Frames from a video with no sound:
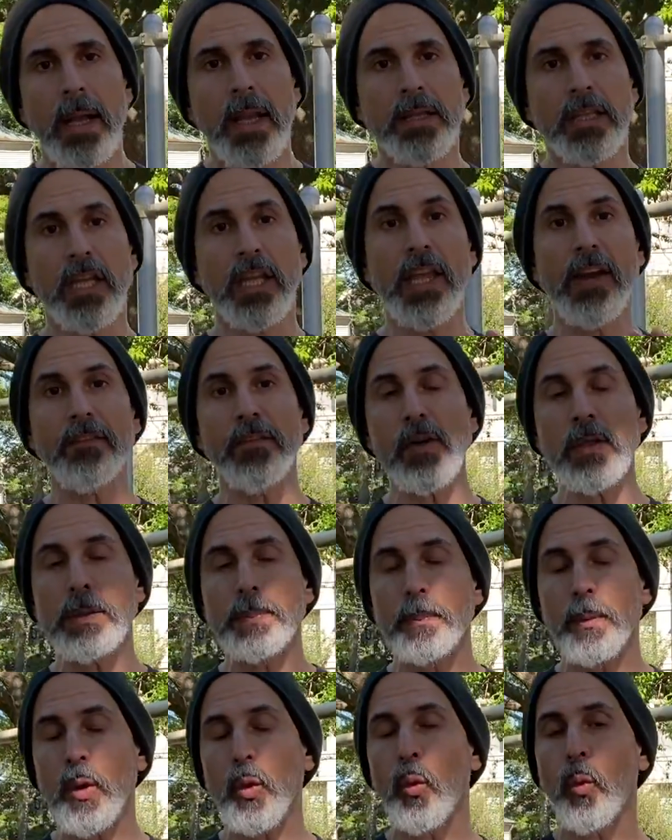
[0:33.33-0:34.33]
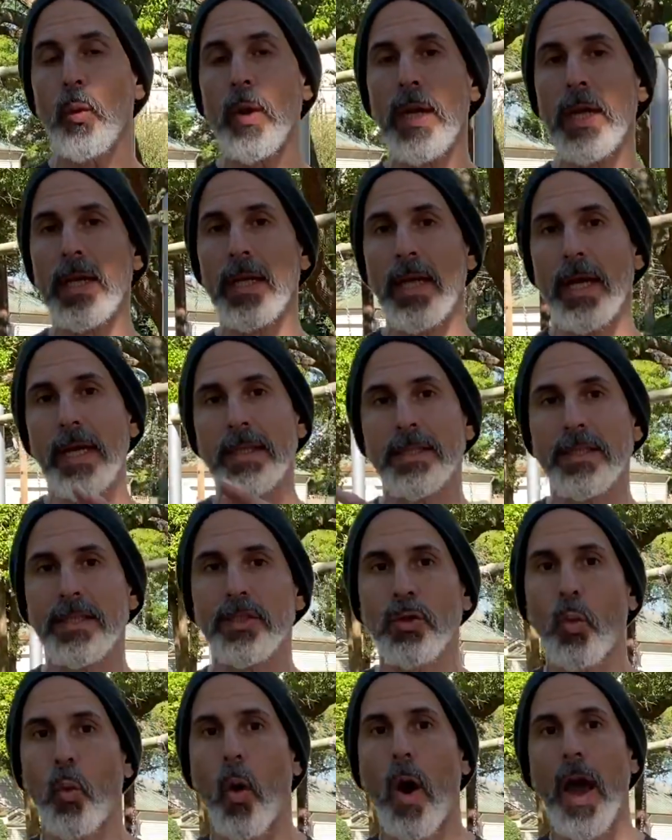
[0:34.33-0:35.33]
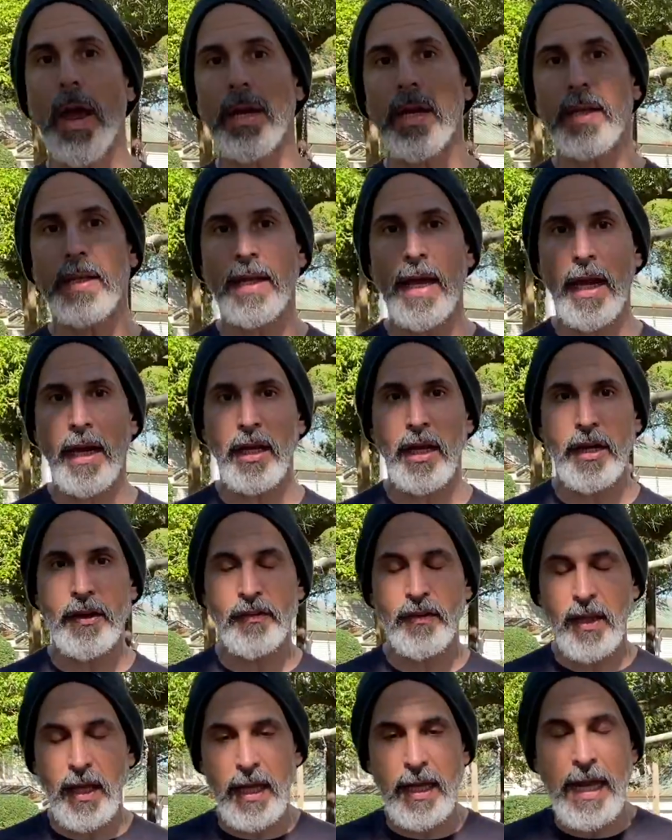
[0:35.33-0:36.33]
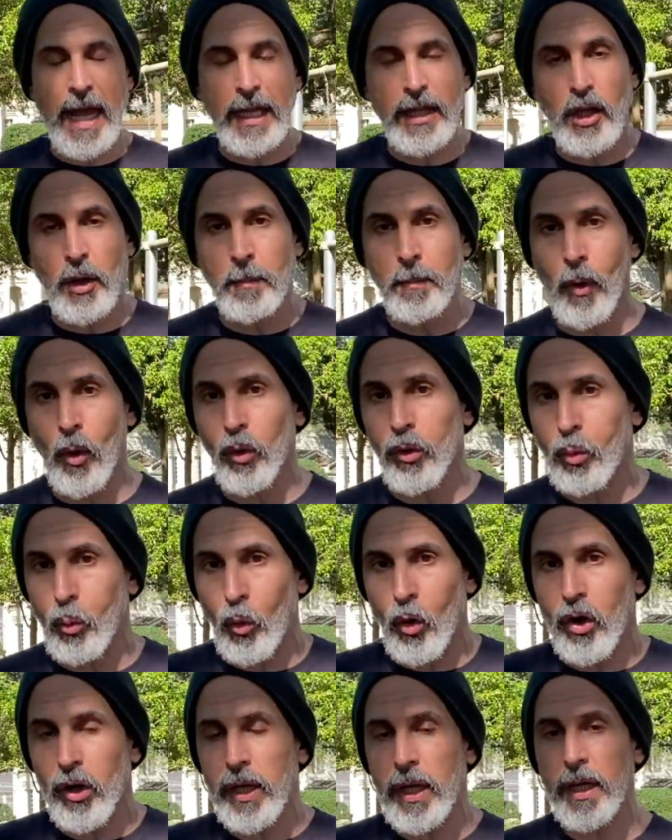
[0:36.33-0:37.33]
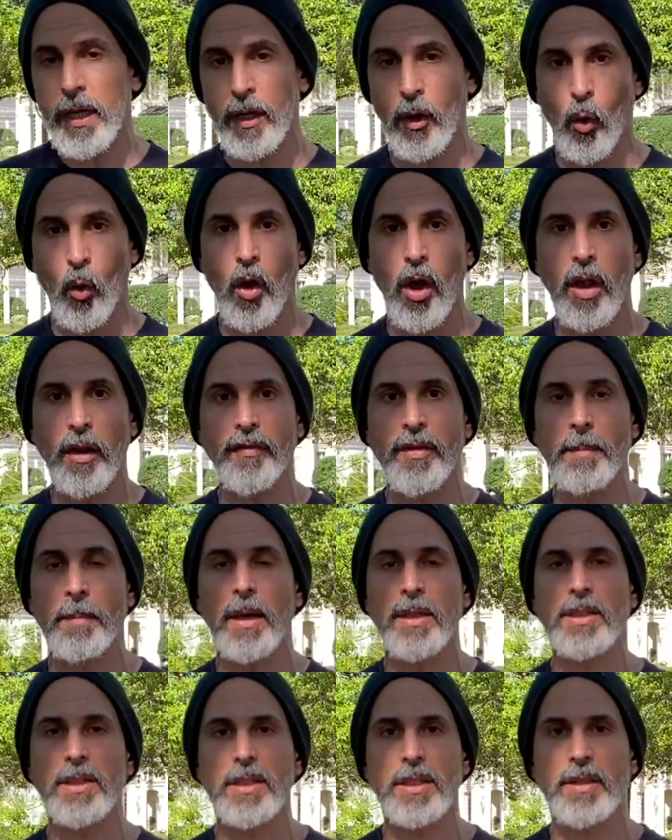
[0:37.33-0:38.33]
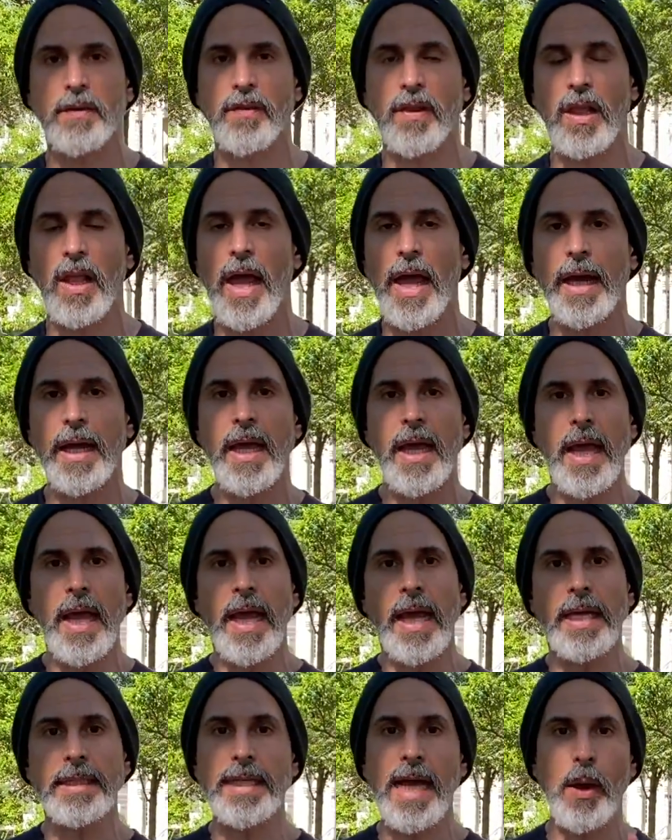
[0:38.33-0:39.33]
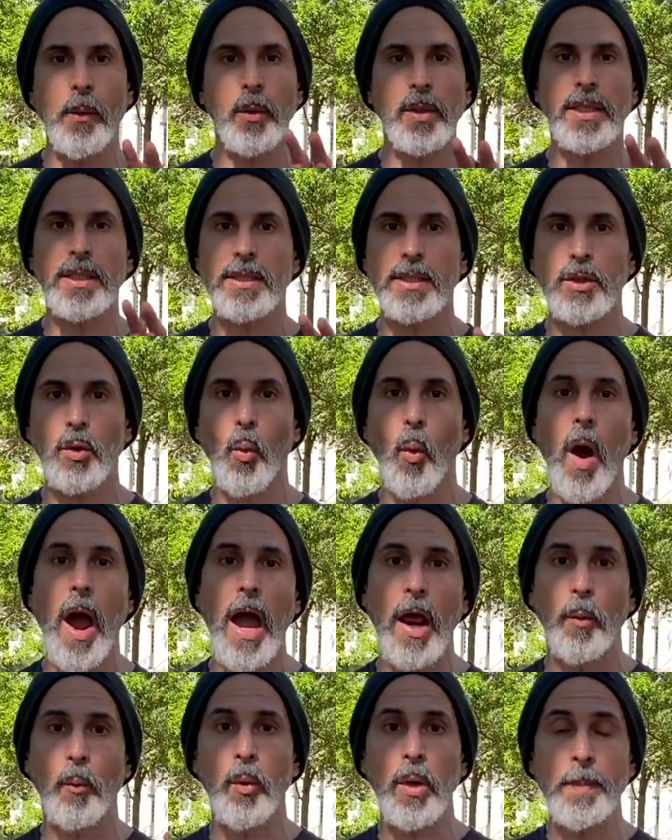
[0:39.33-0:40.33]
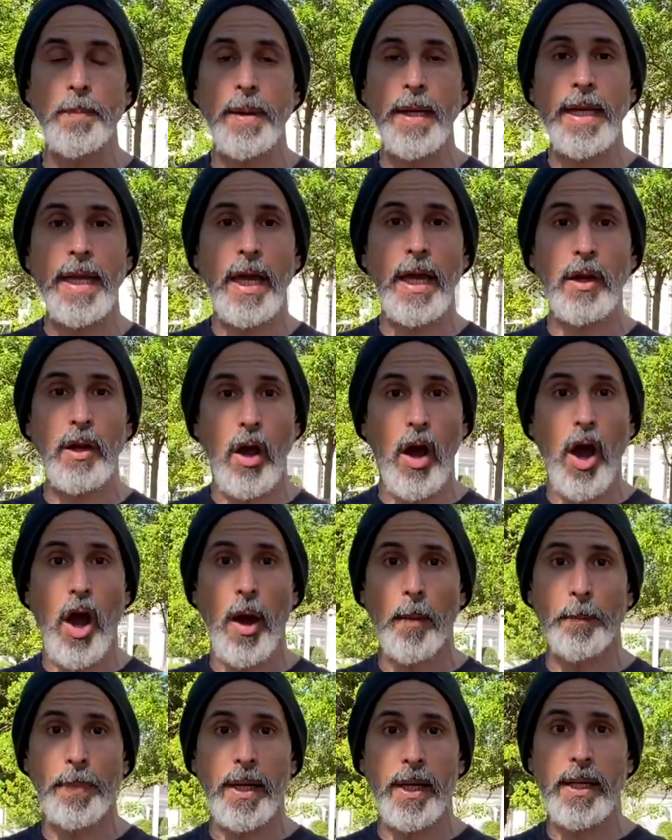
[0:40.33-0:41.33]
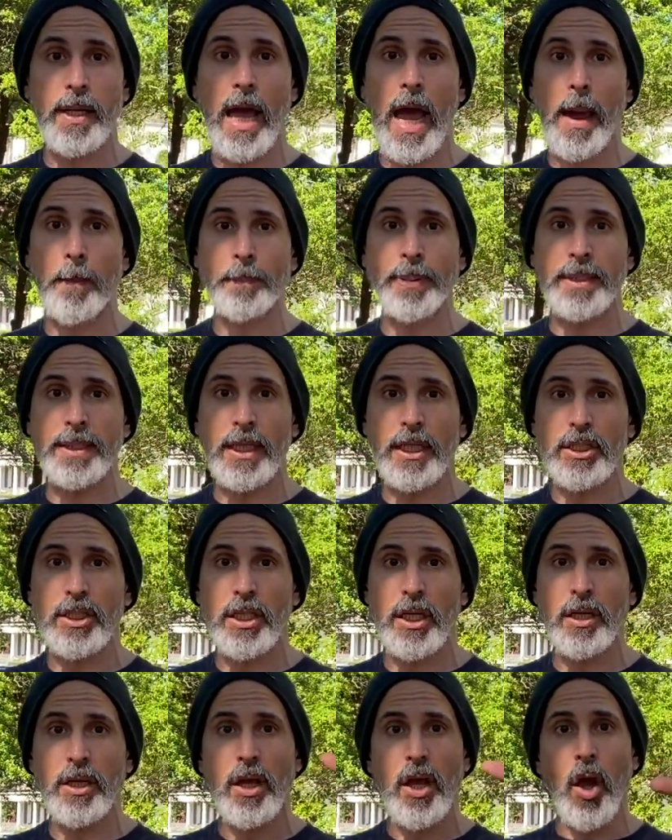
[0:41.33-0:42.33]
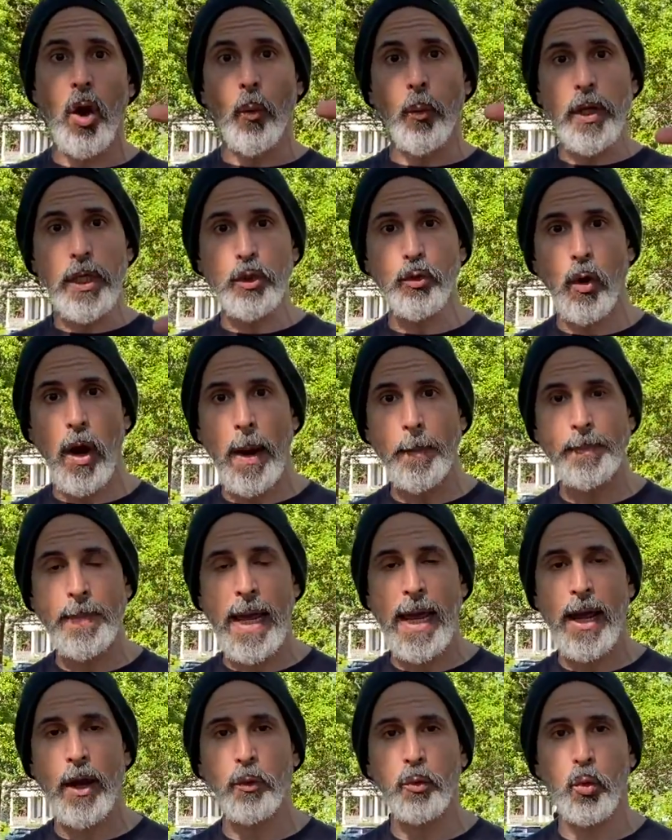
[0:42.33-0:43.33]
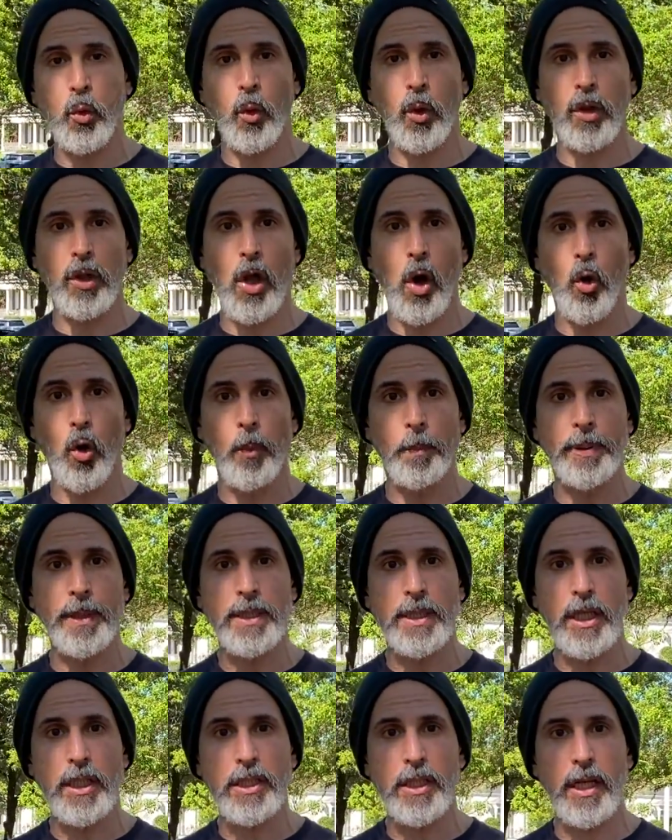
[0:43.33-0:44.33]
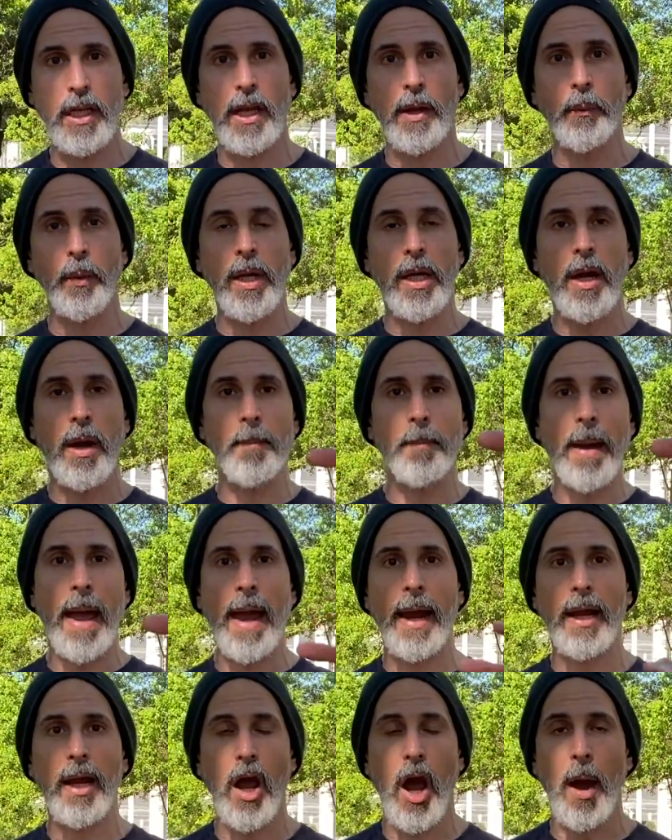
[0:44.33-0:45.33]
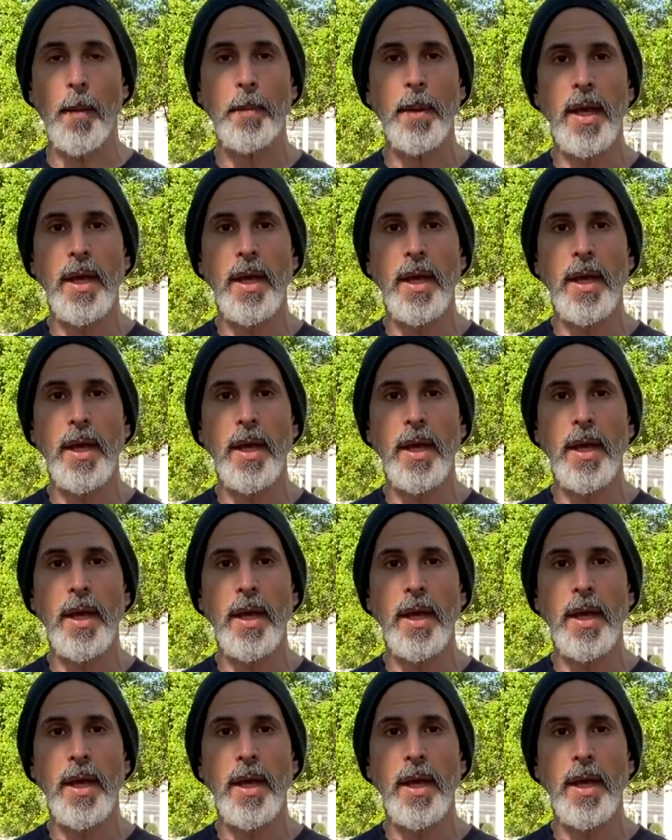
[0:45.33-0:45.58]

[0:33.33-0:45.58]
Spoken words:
The difference between a squat and a deadlift, in that they're both working all of the muscles of the leg, is that with the squat, we begin up in the top position, we drop down to a lower position, and we come back up.